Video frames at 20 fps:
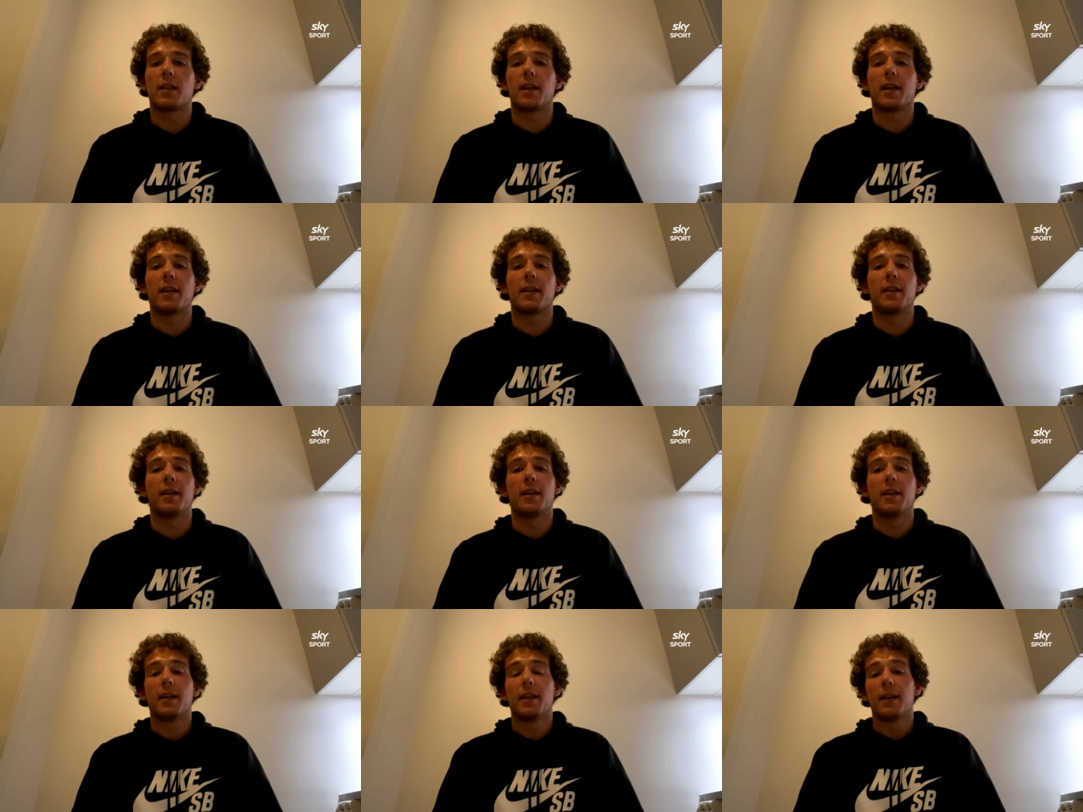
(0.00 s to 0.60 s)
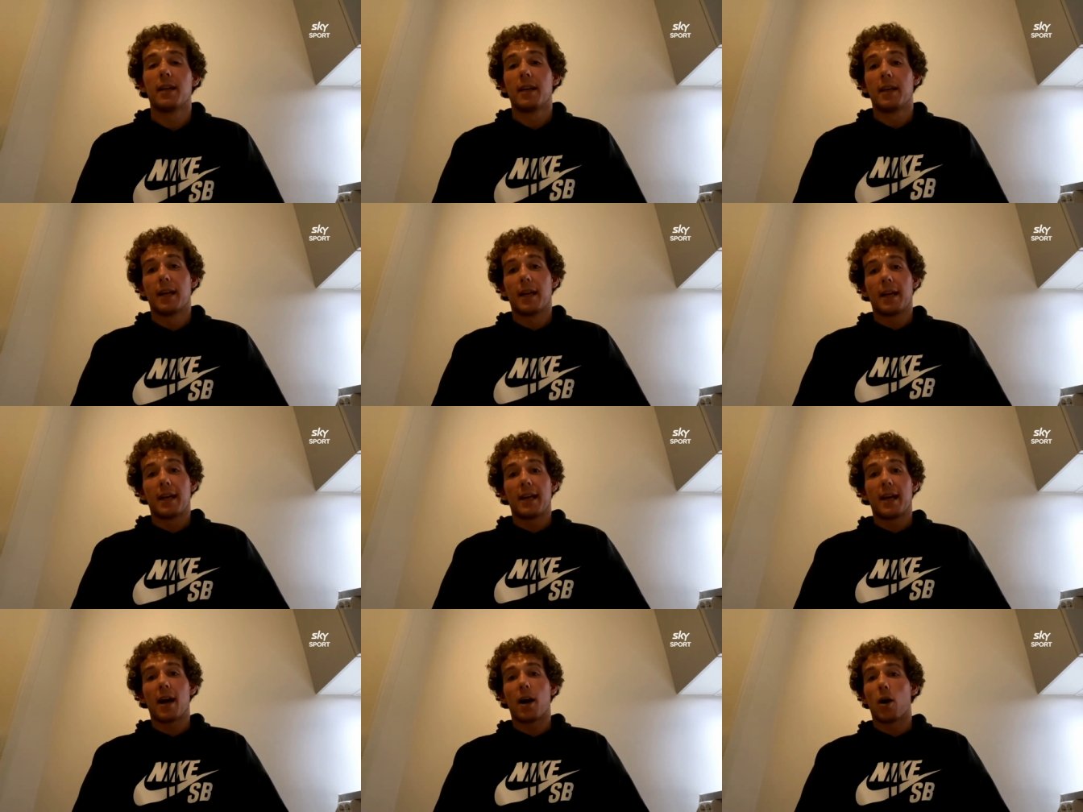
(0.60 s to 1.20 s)
And then,
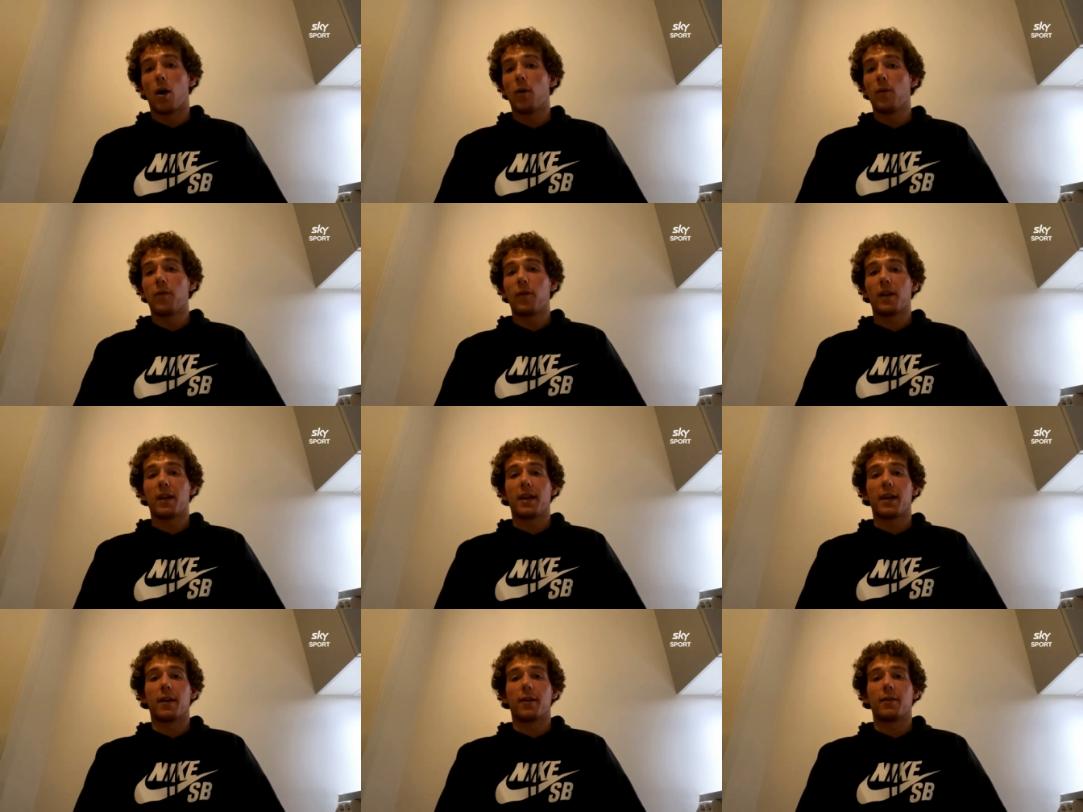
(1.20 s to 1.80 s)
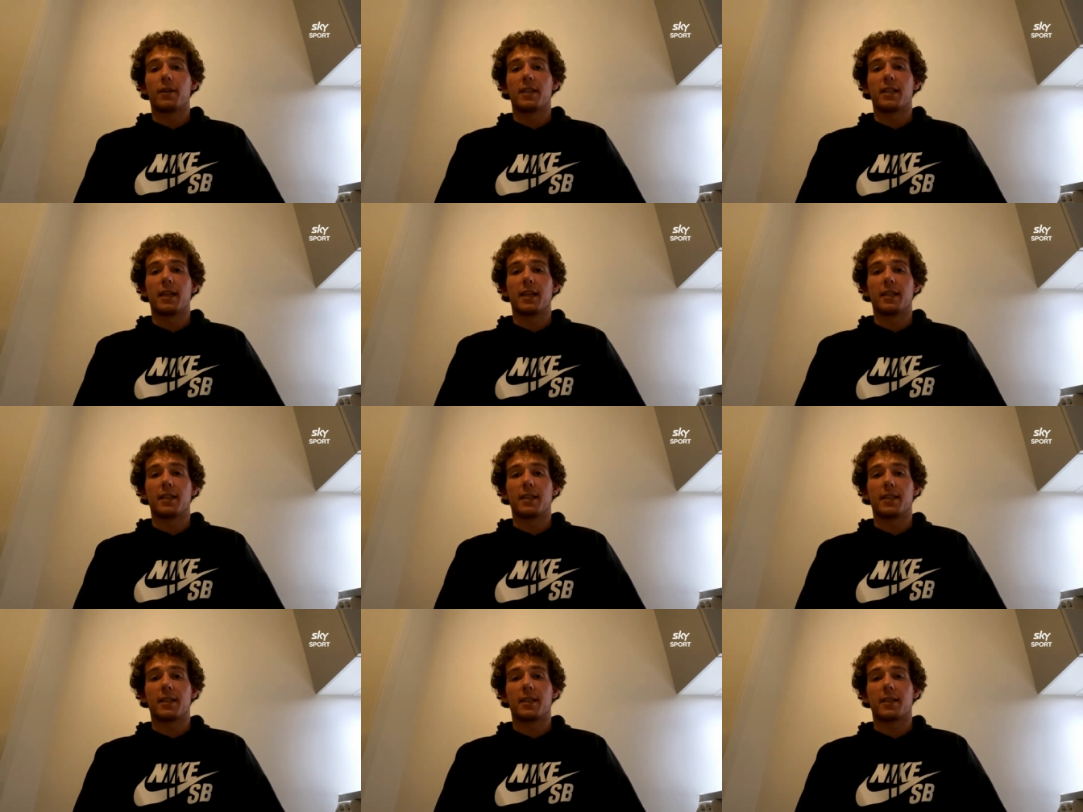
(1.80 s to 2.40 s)
yeah, hopefully,
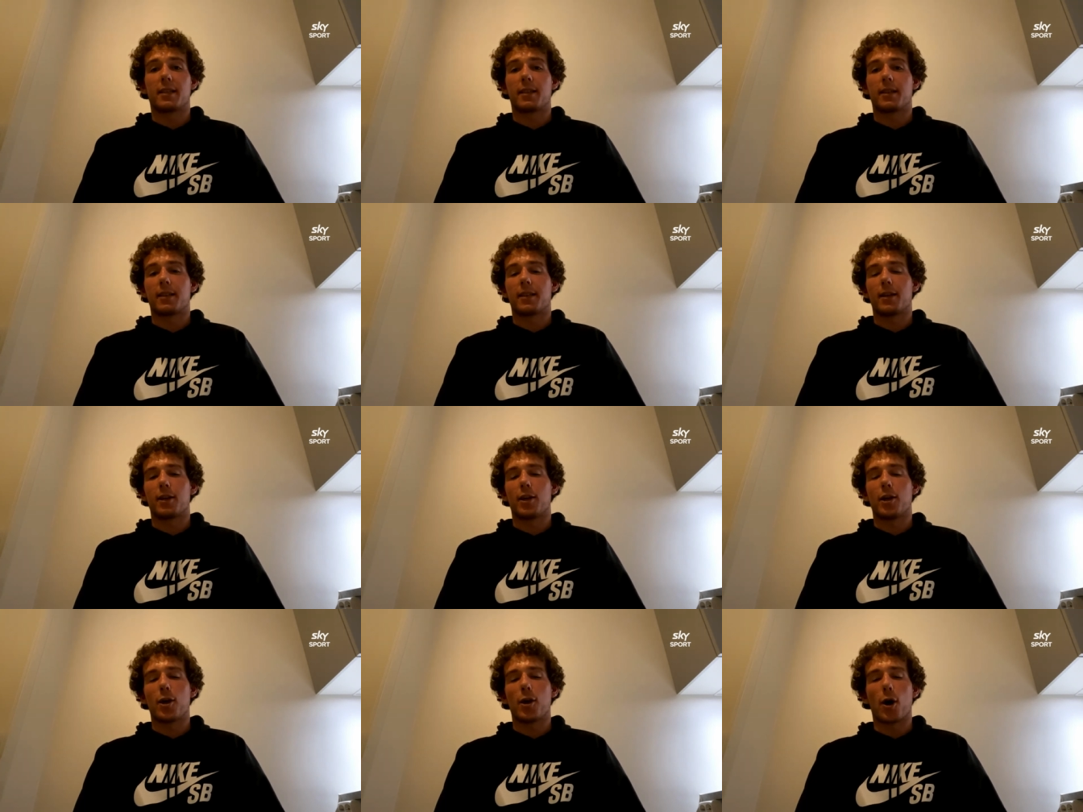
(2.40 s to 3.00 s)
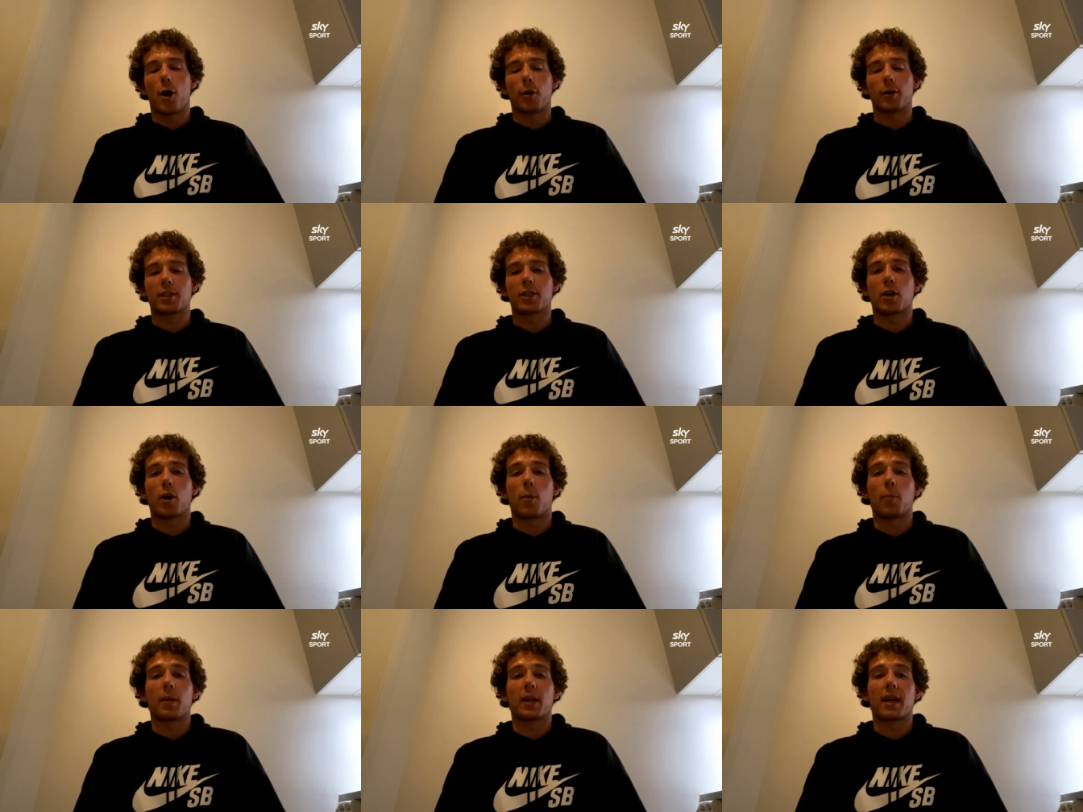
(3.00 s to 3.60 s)
obviously, it's, you know,
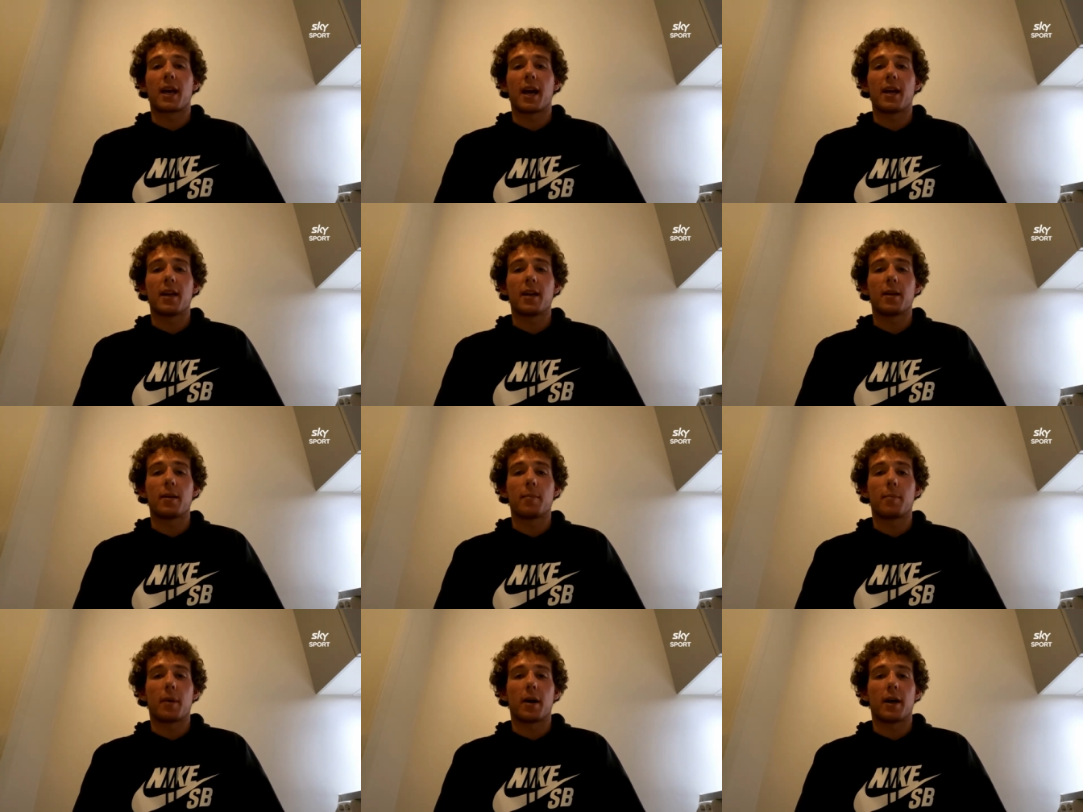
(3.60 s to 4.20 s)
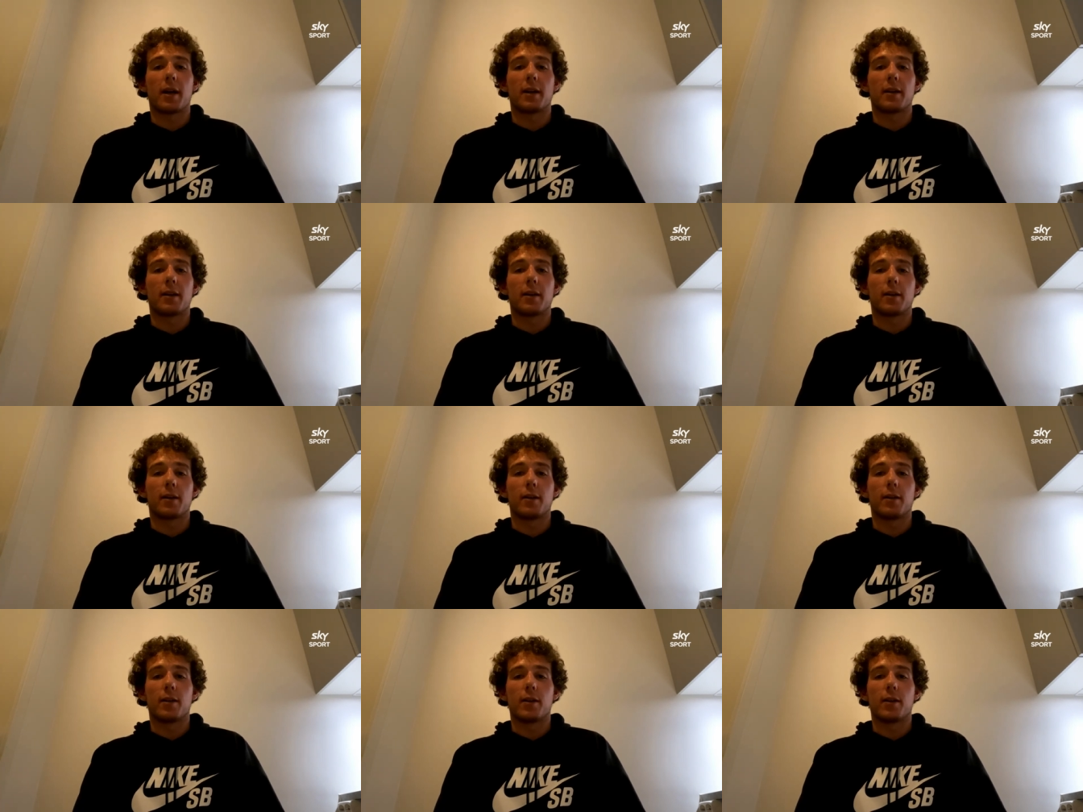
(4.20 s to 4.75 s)
it's complicated, but